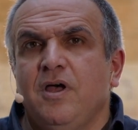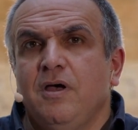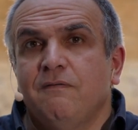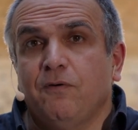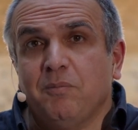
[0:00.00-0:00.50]

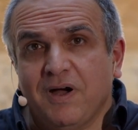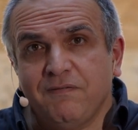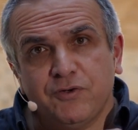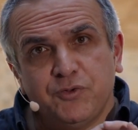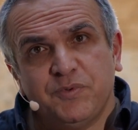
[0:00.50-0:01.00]
For my
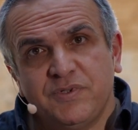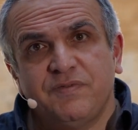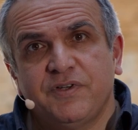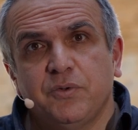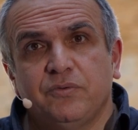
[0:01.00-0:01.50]
very
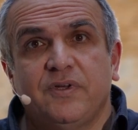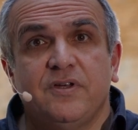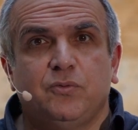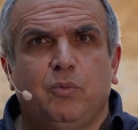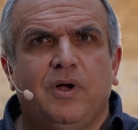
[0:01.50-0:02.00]
specific use
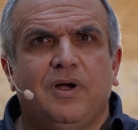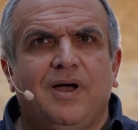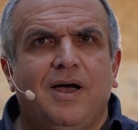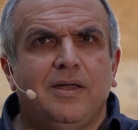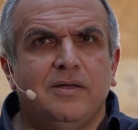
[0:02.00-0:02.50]
case, where
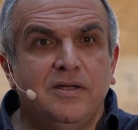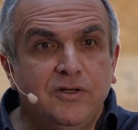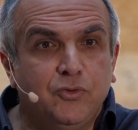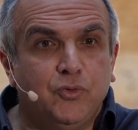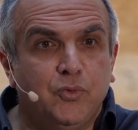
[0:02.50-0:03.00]
I
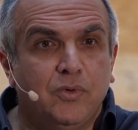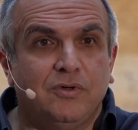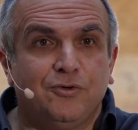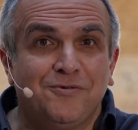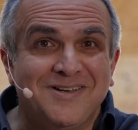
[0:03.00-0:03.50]
need to
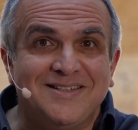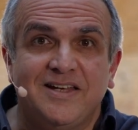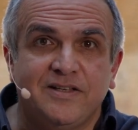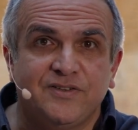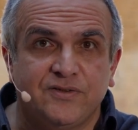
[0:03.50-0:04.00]

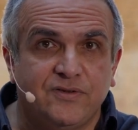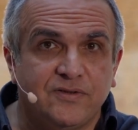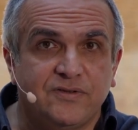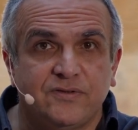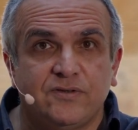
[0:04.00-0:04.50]
translate existing
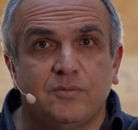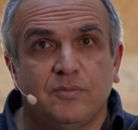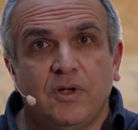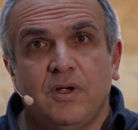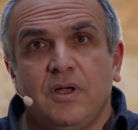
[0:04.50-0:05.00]
system
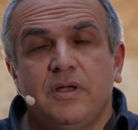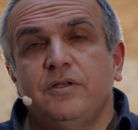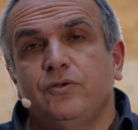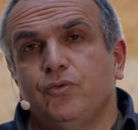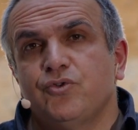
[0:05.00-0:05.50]

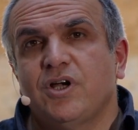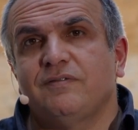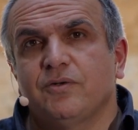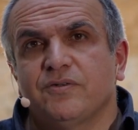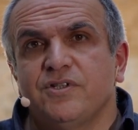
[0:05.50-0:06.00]
into
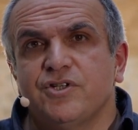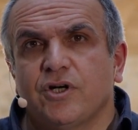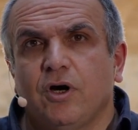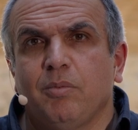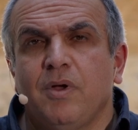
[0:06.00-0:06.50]
Java or C#,
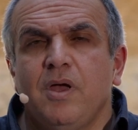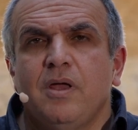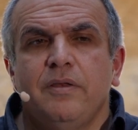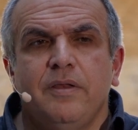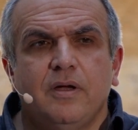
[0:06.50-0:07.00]

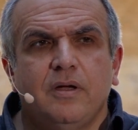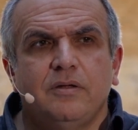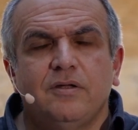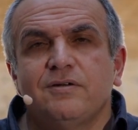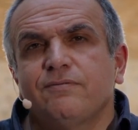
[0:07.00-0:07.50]
the
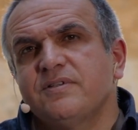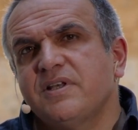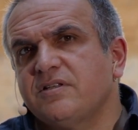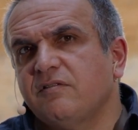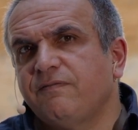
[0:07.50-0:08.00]
different
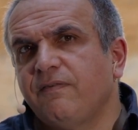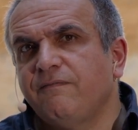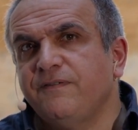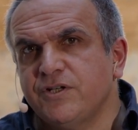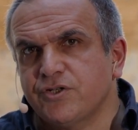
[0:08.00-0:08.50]
sets of
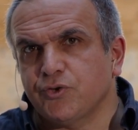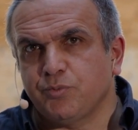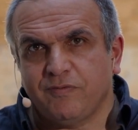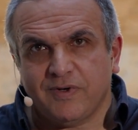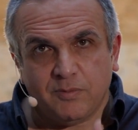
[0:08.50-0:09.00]
features
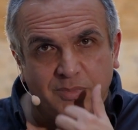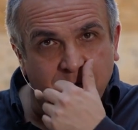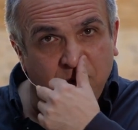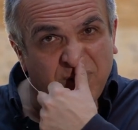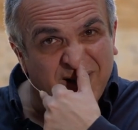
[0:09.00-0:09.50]
provided by
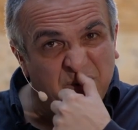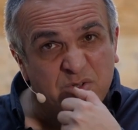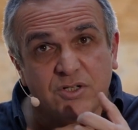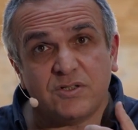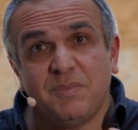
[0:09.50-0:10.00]
both
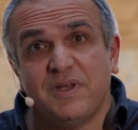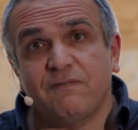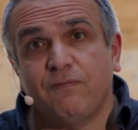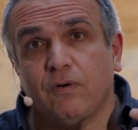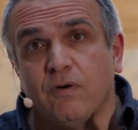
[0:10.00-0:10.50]
languages make
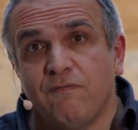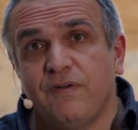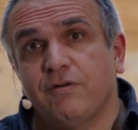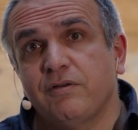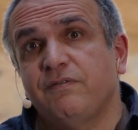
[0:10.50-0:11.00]
for a
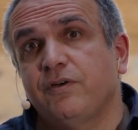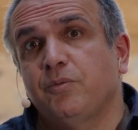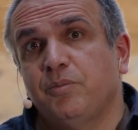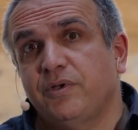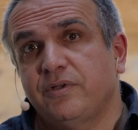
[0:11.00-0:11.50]
very, very
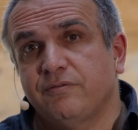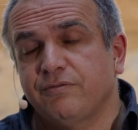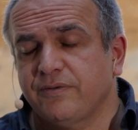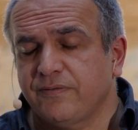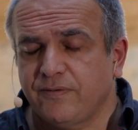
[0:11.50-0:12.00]
big
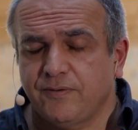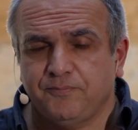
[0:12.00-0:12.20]
difference.